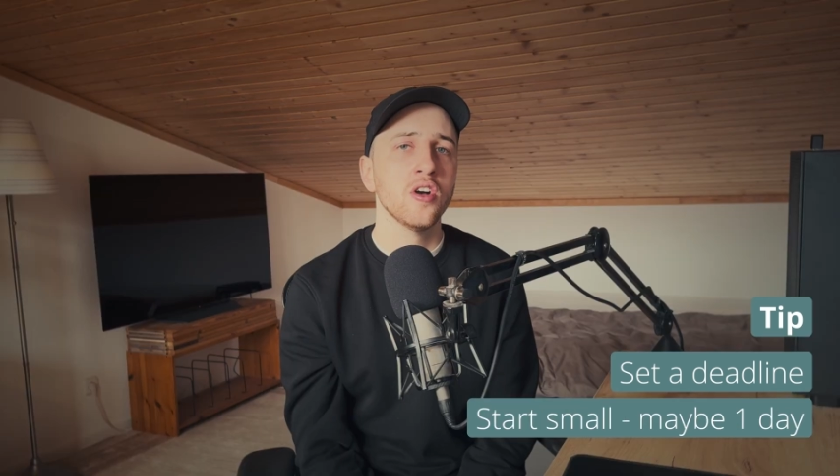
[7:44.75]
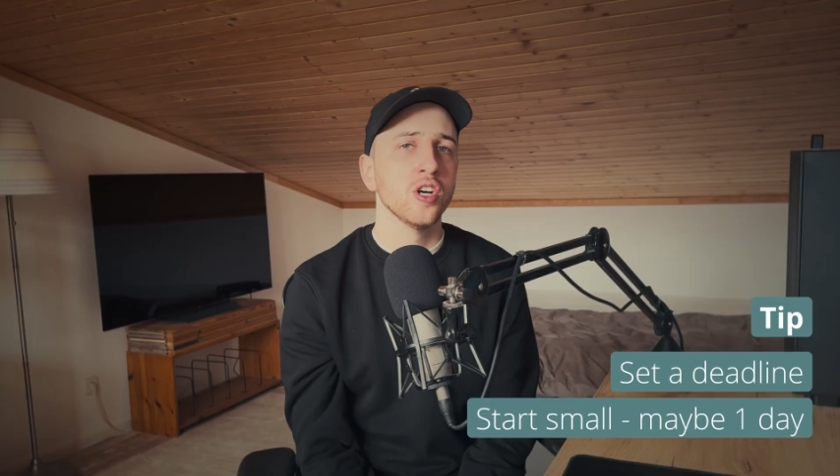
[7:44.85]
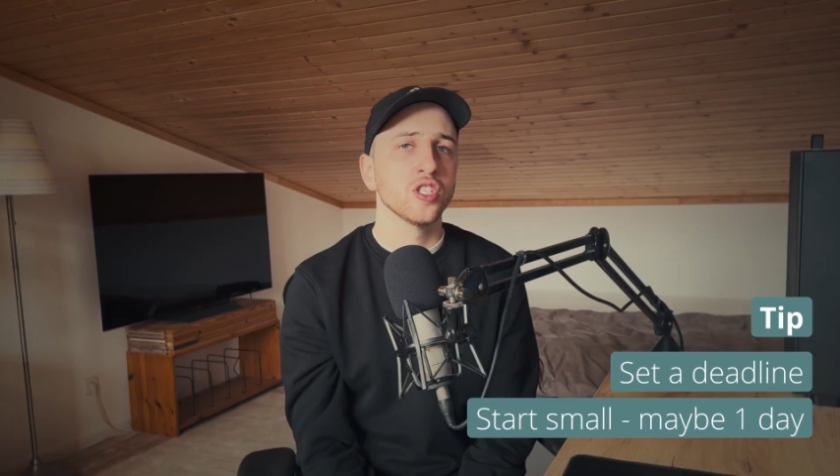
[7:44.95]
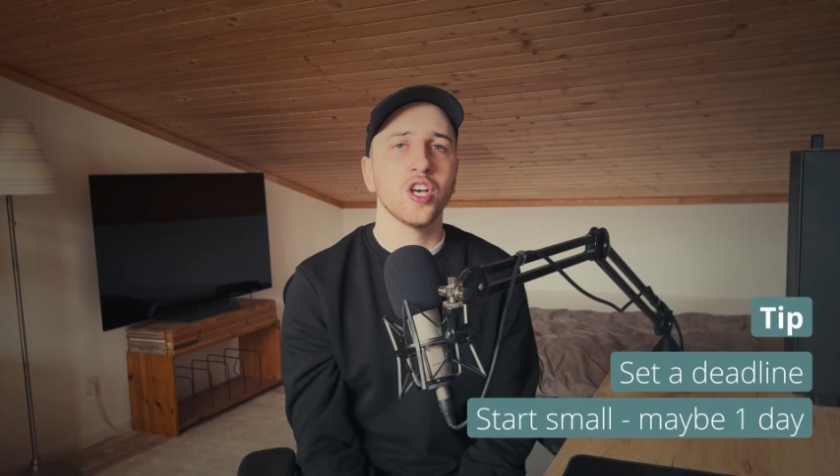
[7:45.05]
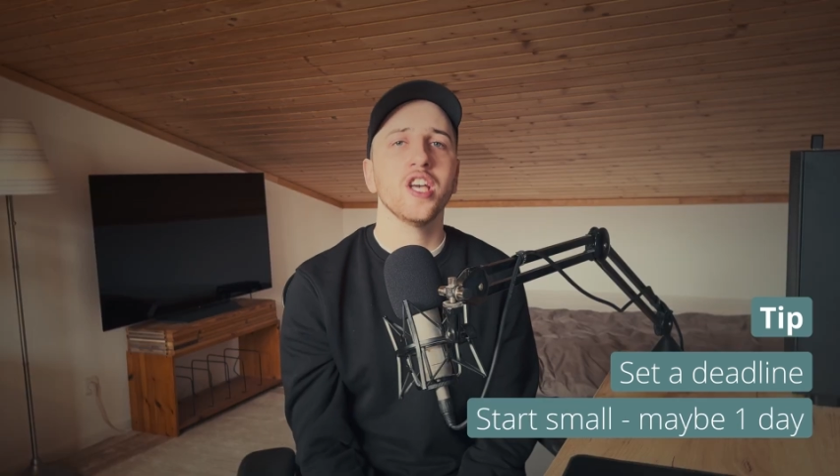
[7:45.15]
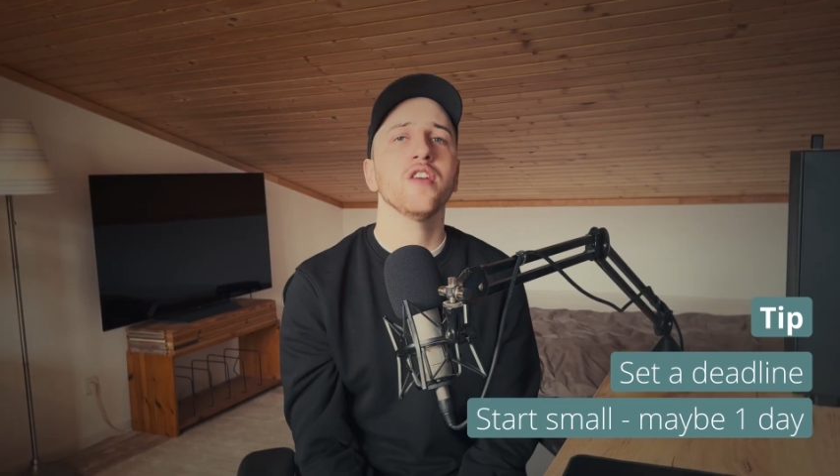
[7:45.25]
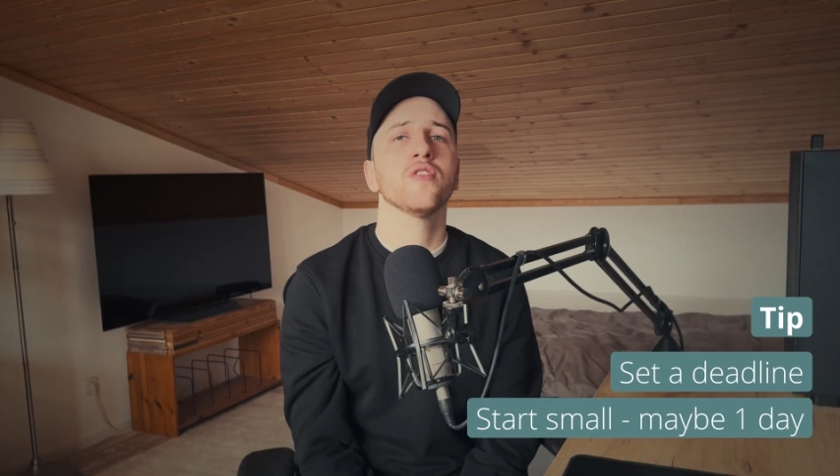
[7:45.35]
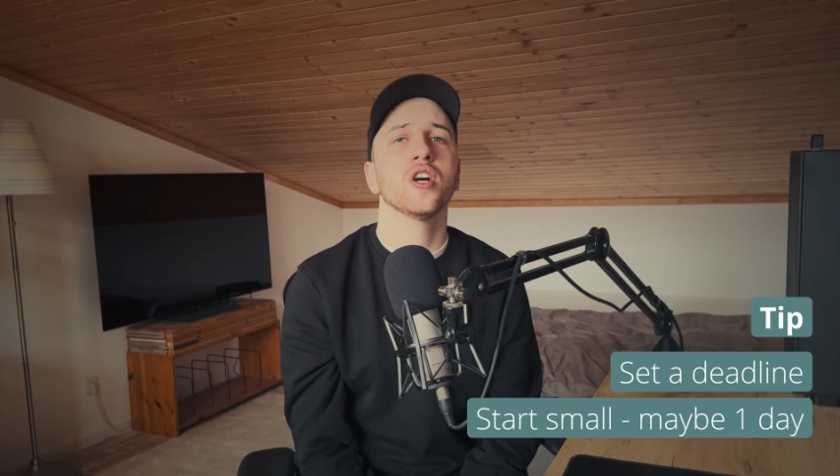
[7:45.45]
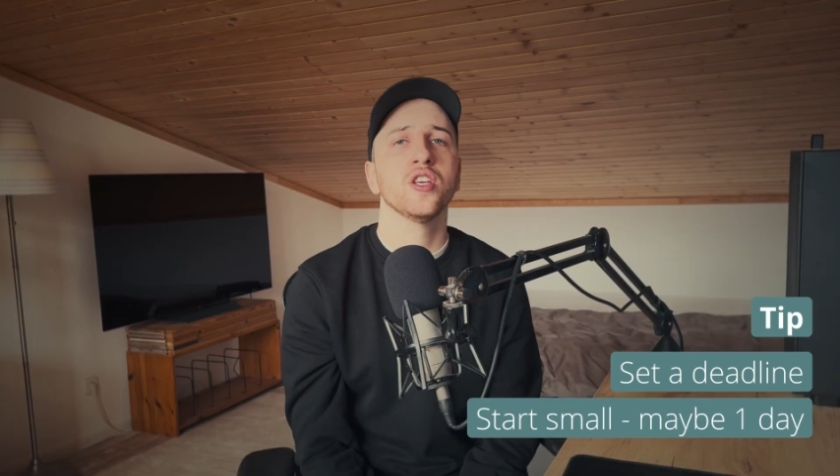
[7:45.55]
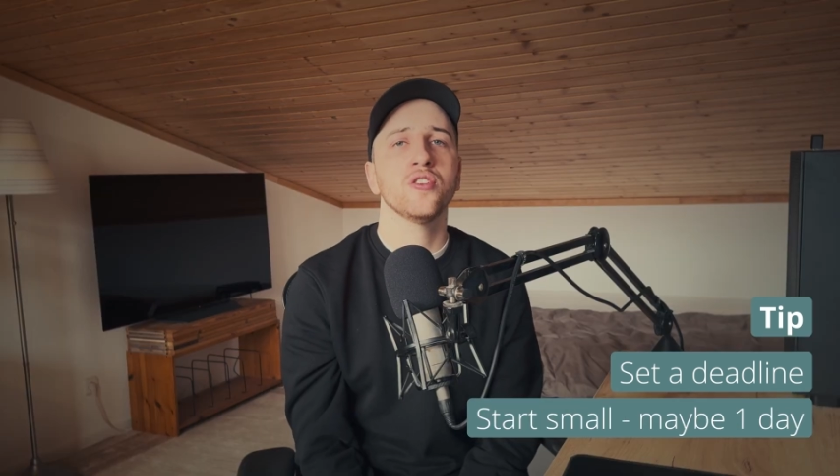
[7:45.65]
So if
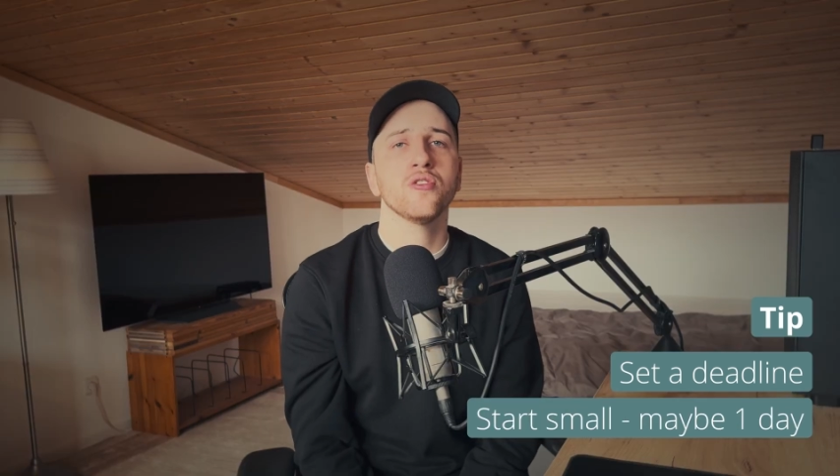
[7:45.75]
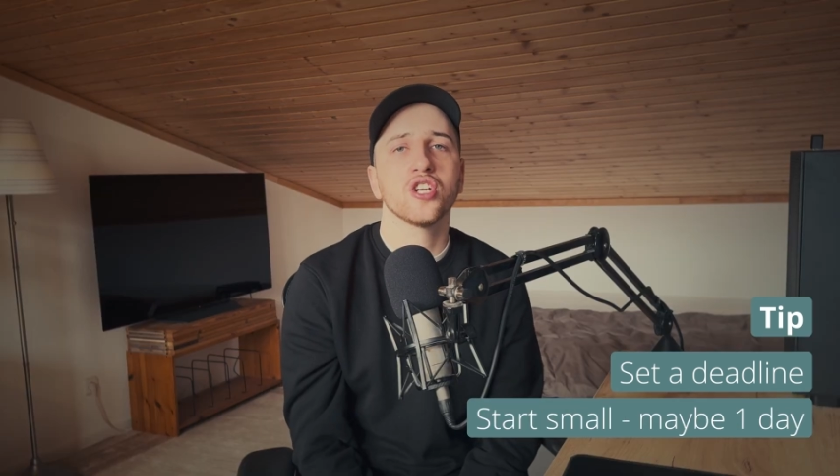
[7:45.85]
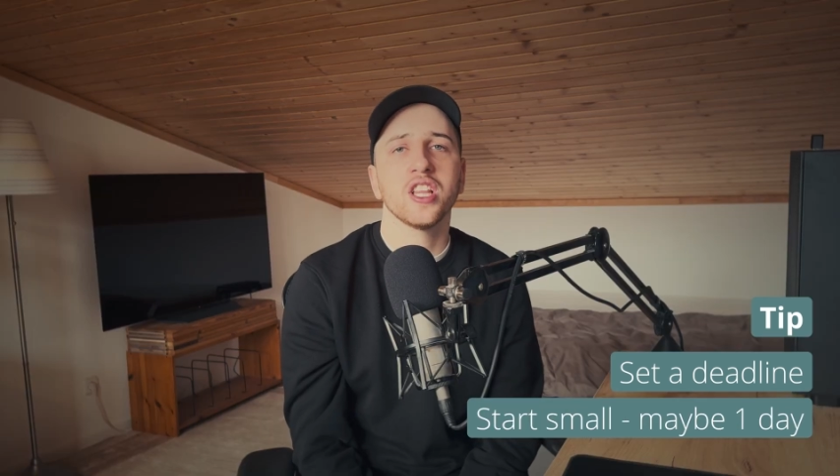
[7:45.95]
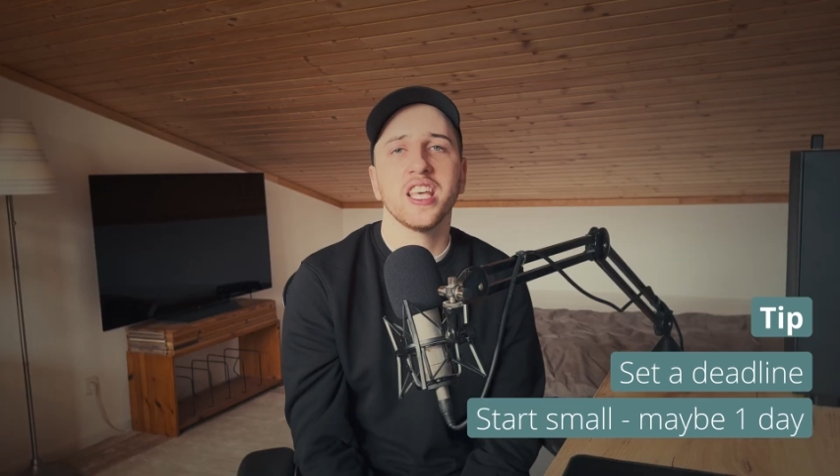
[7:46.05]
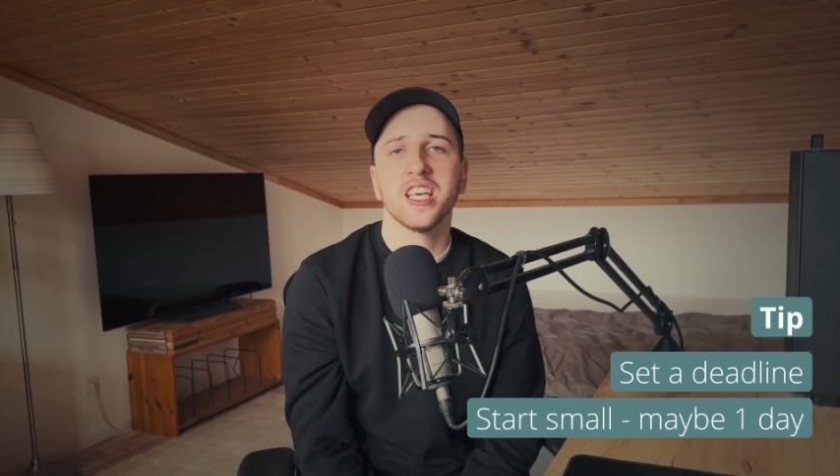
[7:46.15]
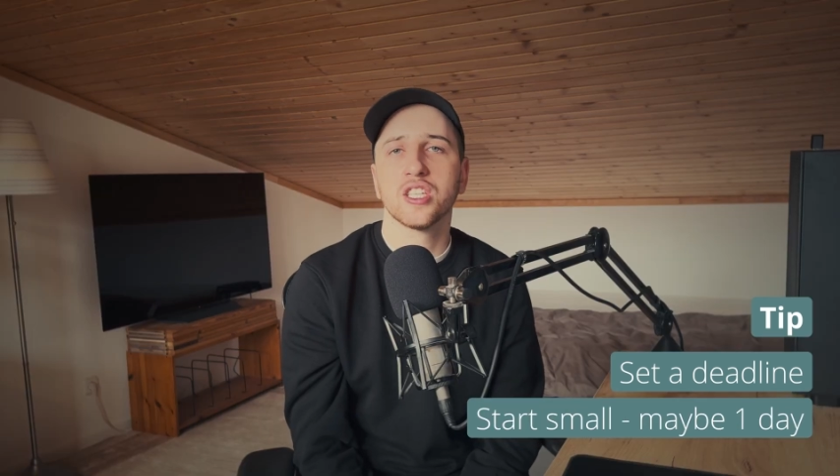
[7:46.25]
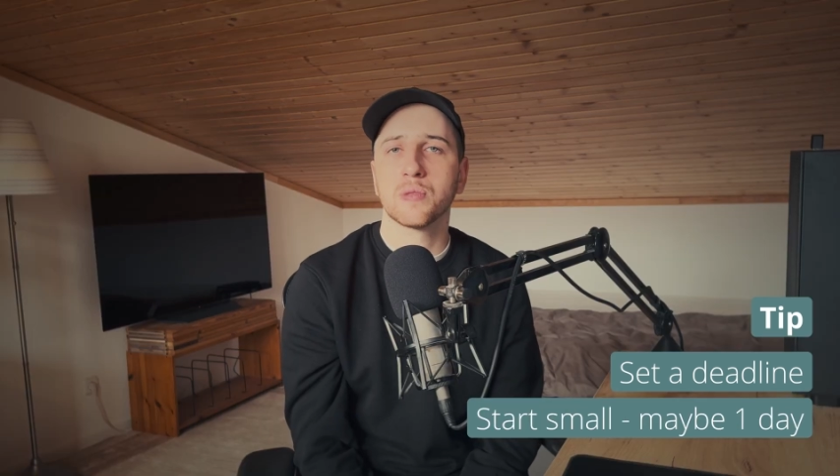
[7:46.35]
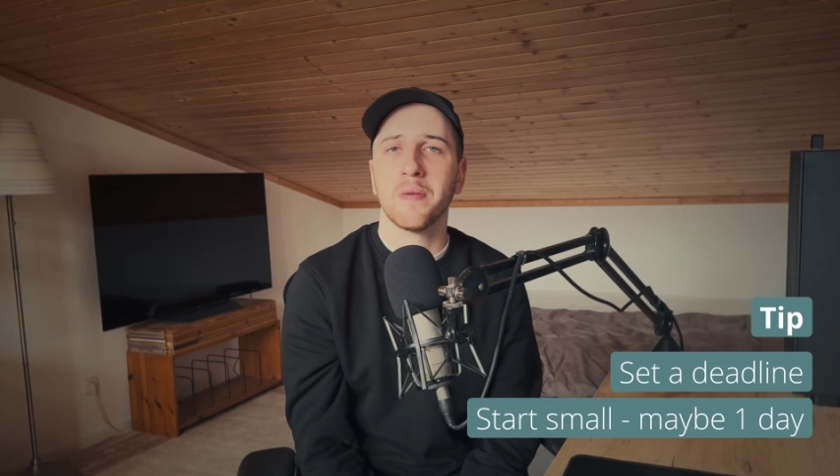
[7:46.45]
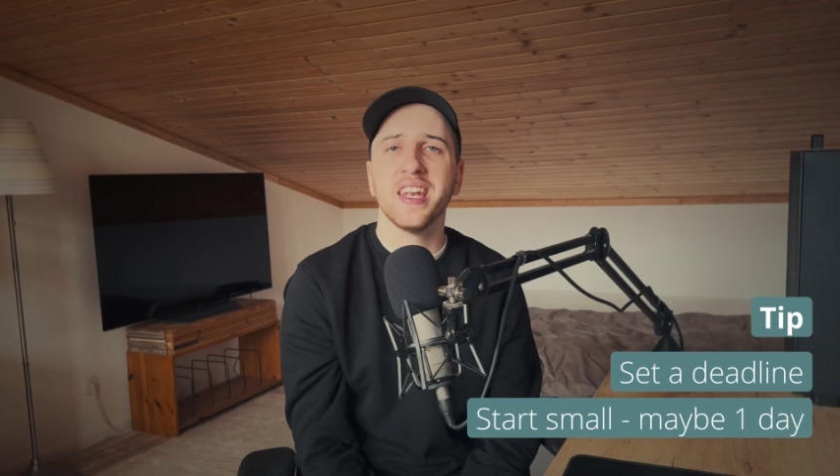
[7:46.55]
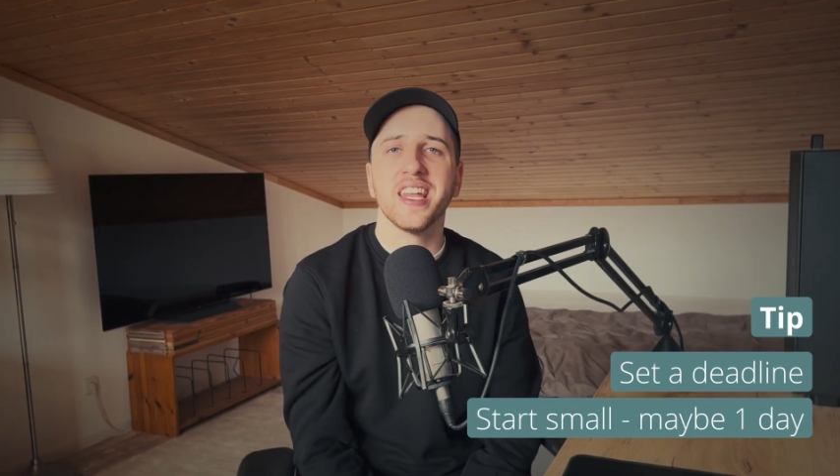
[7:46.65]
you're usually
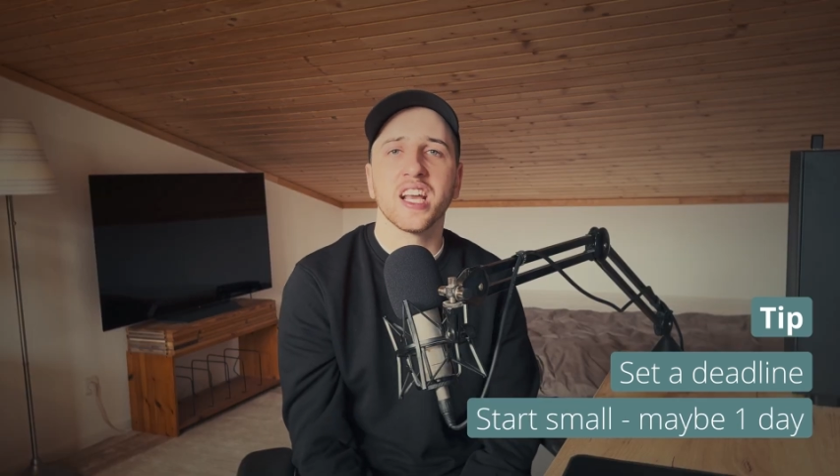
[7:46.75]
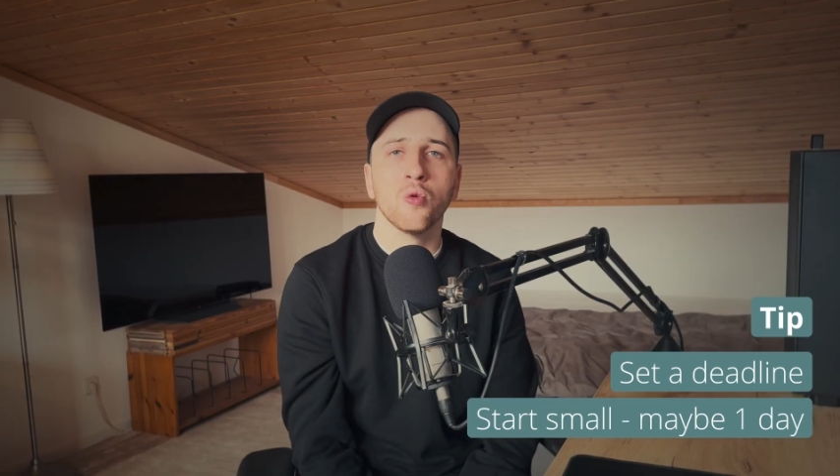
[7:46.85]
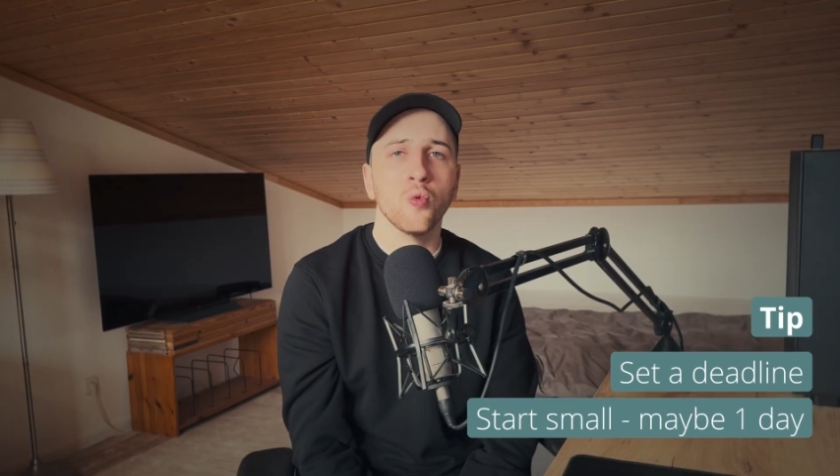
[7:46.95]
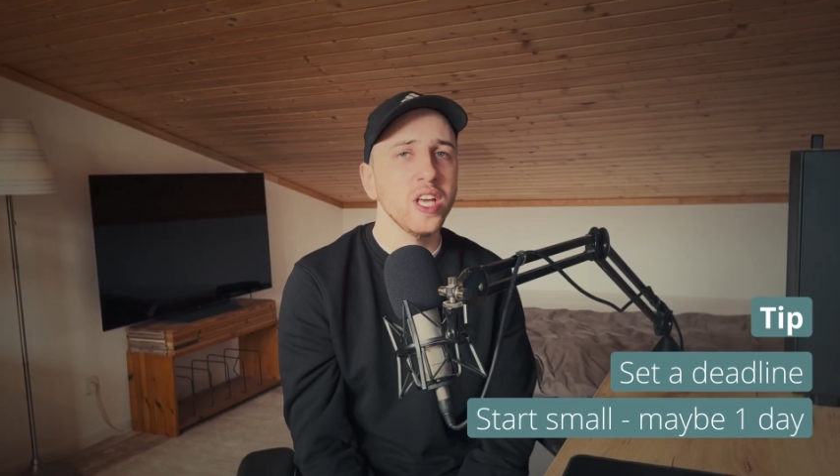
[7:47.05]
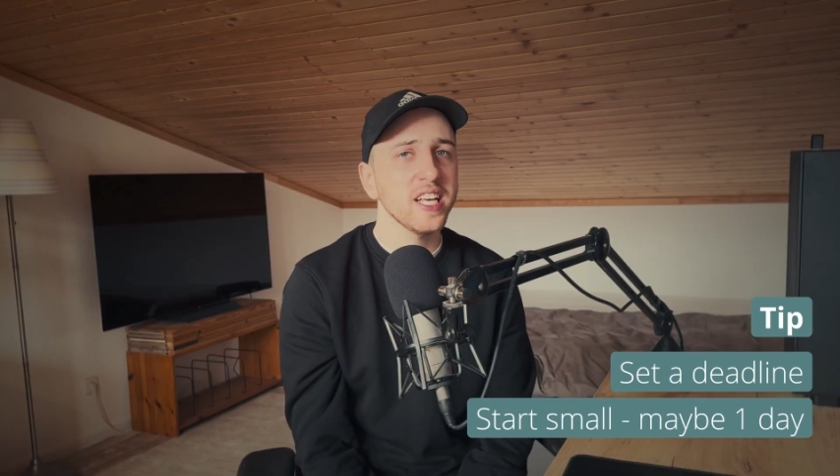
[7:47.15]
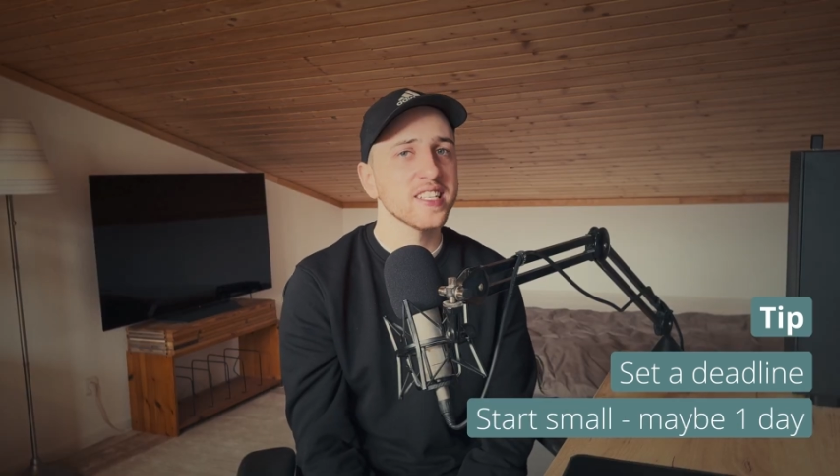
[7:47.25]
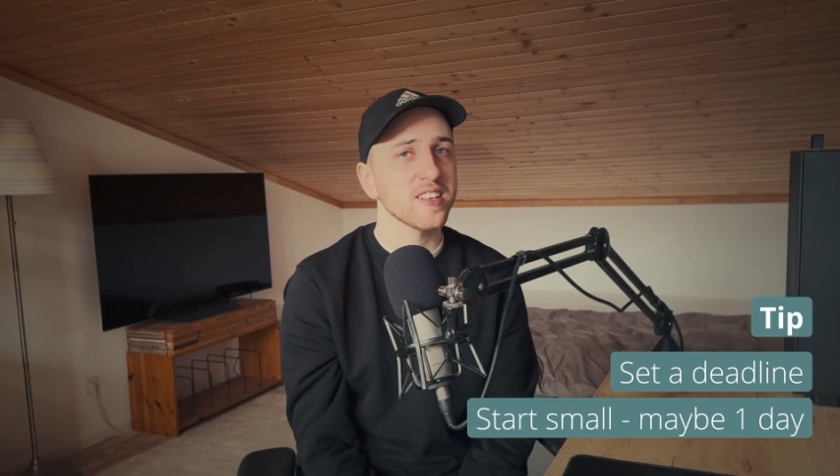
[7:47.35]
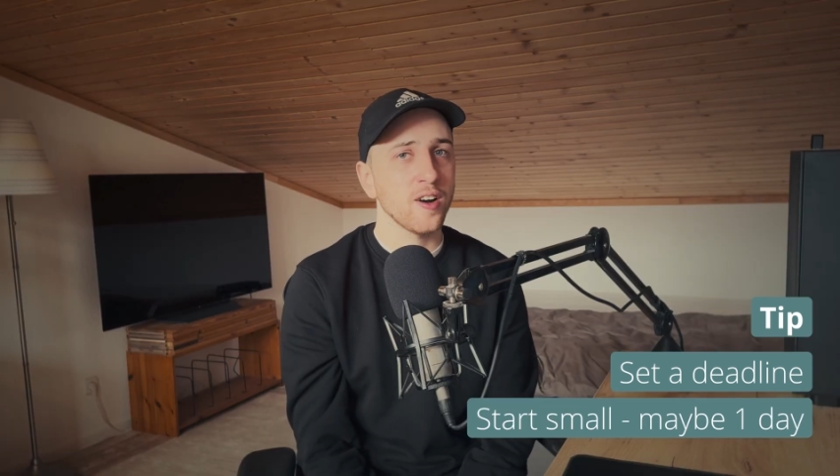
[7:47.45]
spending weeks